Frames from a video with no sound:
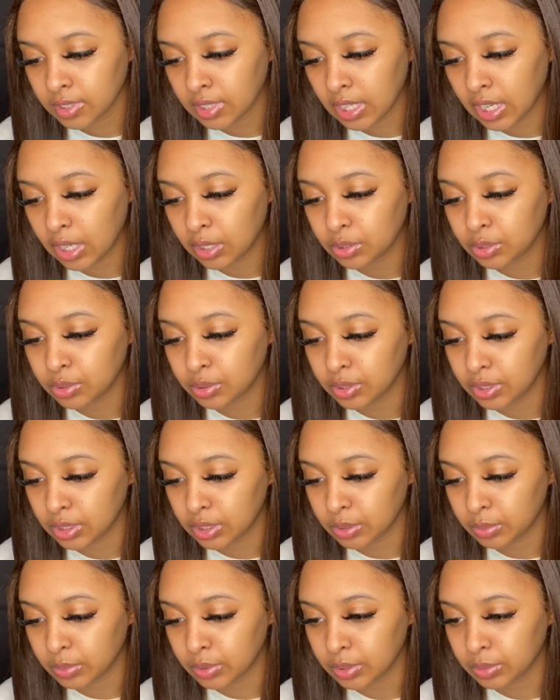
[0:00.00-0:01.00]
I'll choose
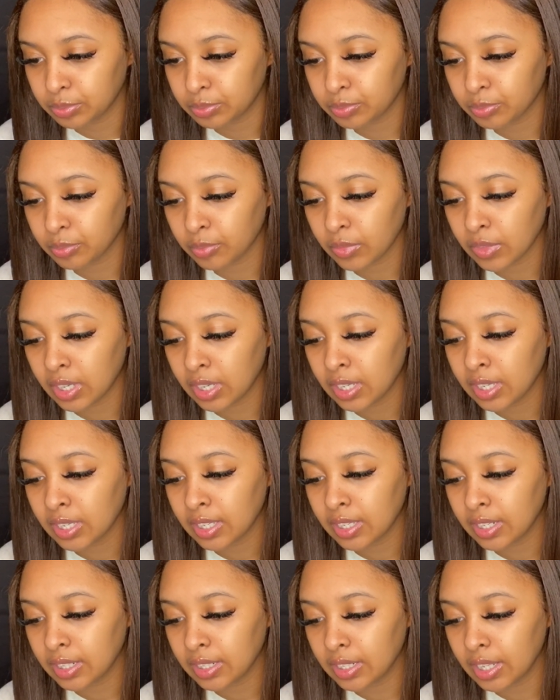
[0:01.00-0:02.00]
this one.
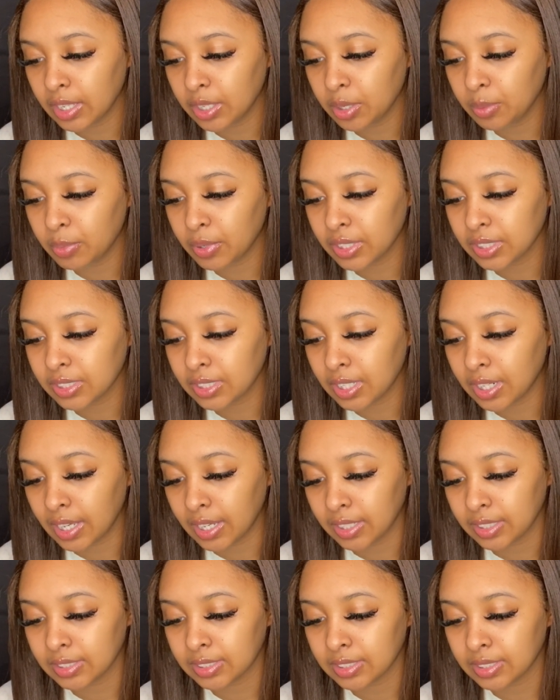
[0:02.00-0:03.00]
Then you press
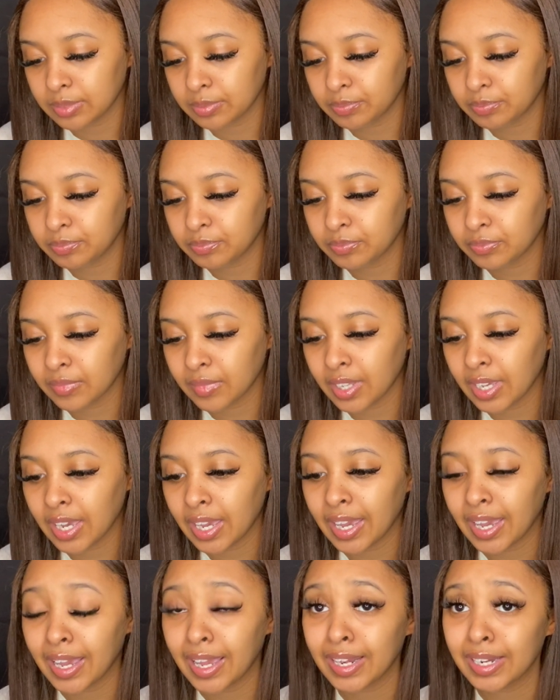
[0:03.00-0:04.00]
next
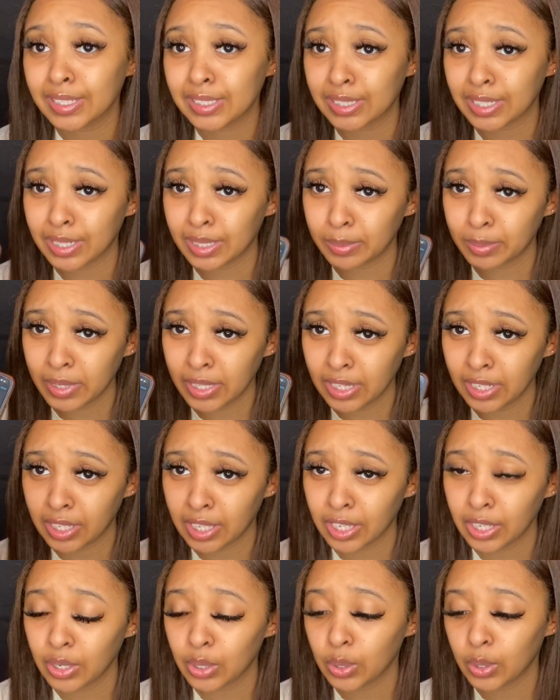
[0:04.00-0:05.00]
and it's going to be
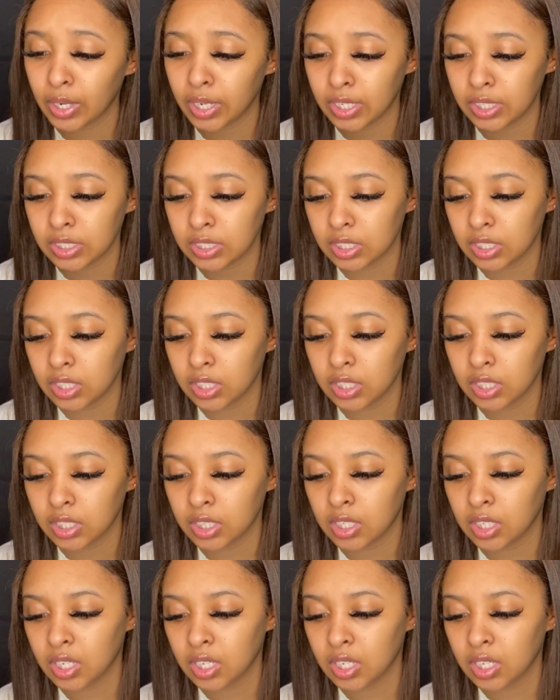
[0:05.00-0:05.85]
looking crazy.